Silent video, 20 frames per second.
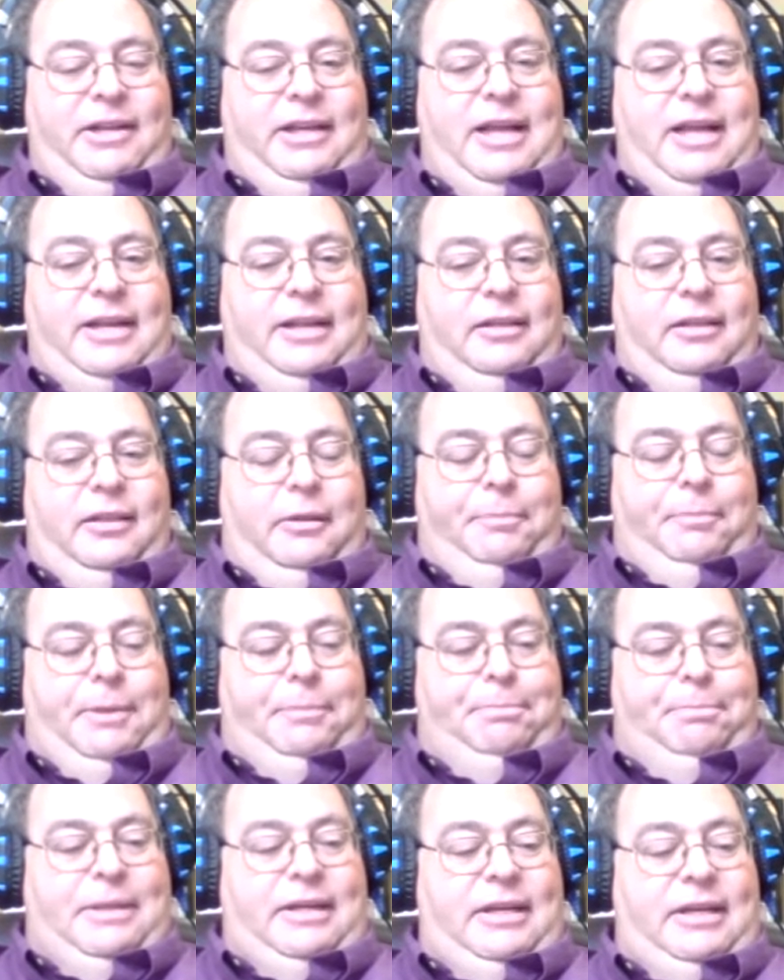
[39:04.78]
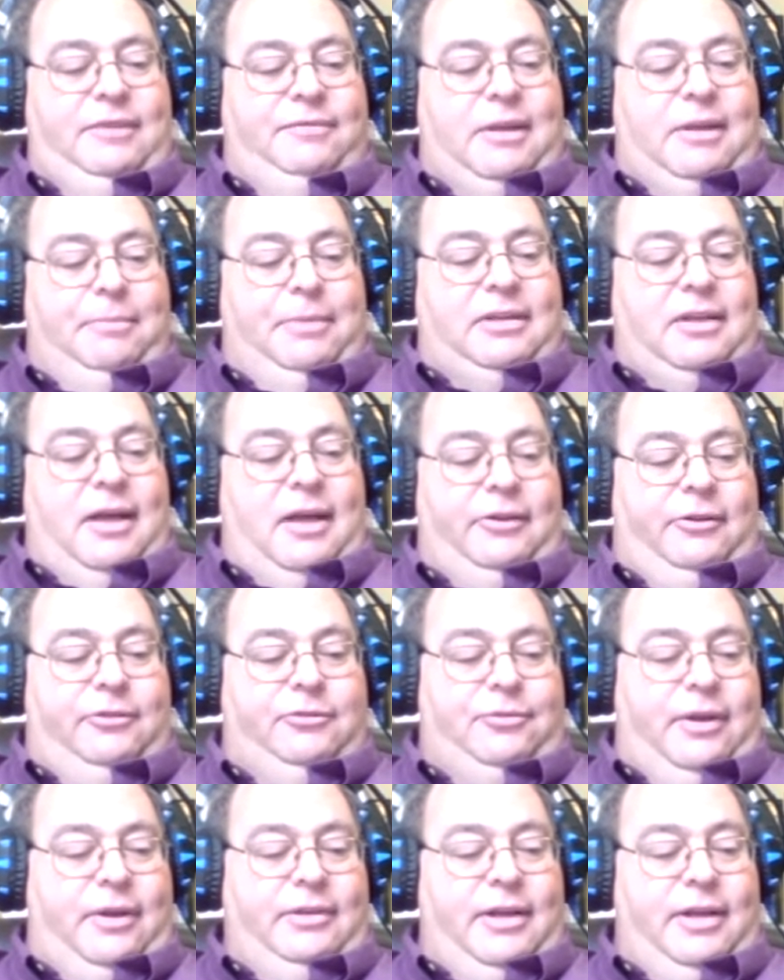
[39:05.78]
with McDonald's position on
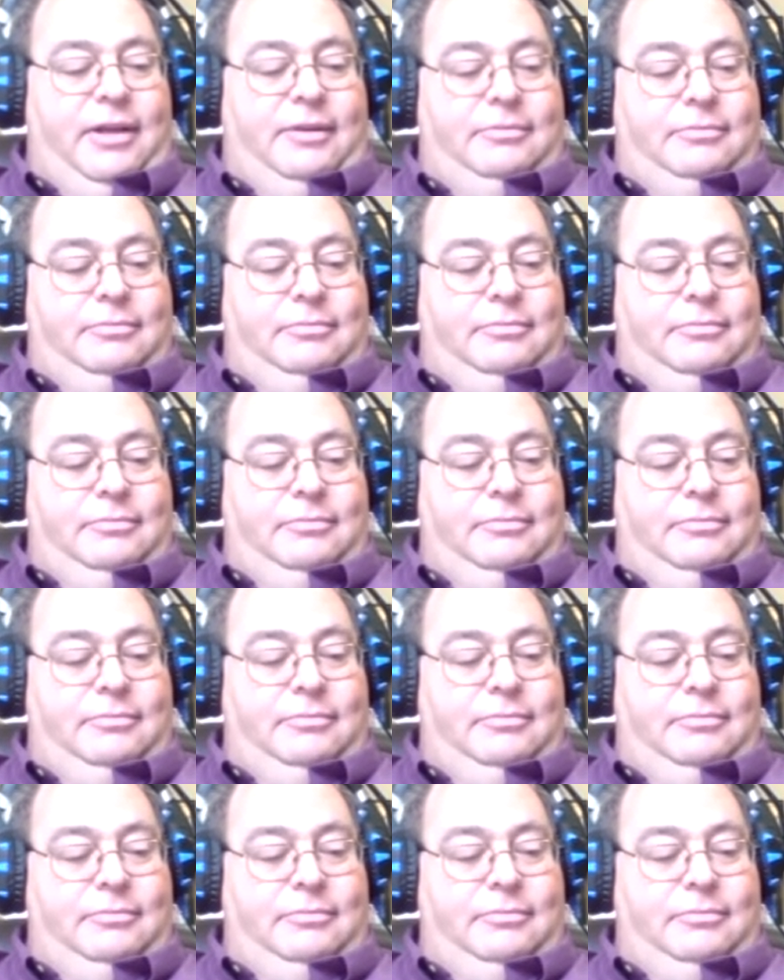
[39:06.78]
coffee?